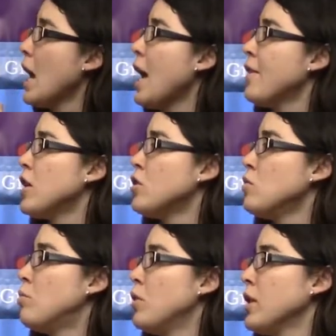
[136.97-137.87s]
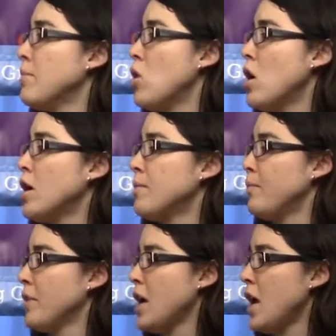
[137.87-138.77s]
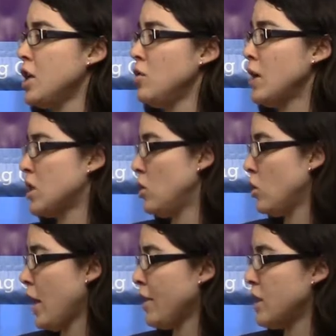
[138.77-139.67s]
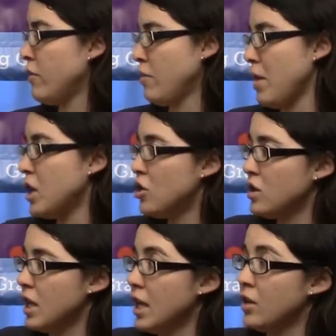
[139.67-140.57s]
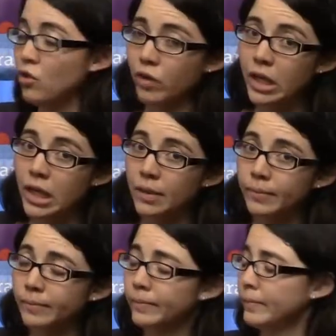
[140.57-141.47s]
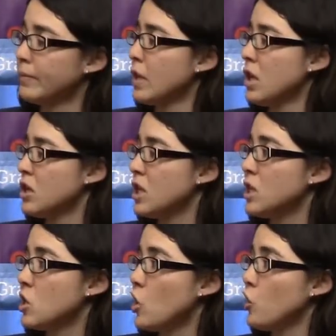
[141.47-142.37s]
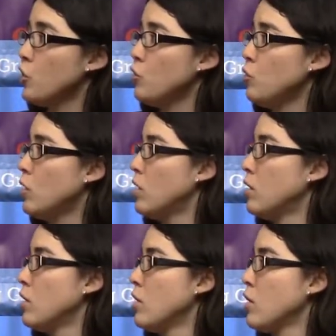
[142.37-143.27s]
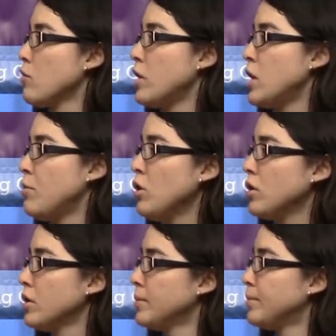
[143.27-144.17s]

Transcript: and then you put them on, and you get to look at the different pages in 3D. So this is our new 3D book.